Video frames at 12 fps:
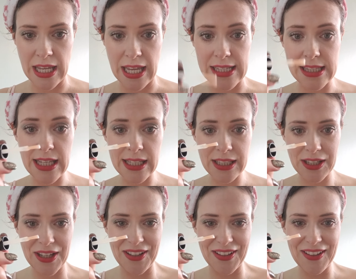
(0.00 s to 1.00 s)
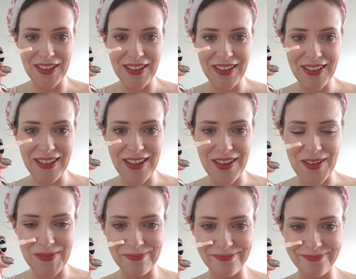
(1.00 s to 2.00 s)
It's like a
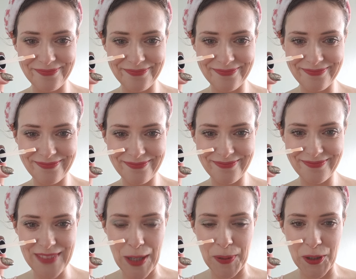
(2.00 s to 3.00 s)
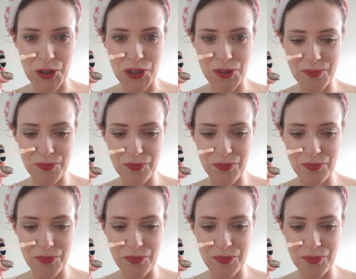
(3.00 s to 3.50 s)
nail polish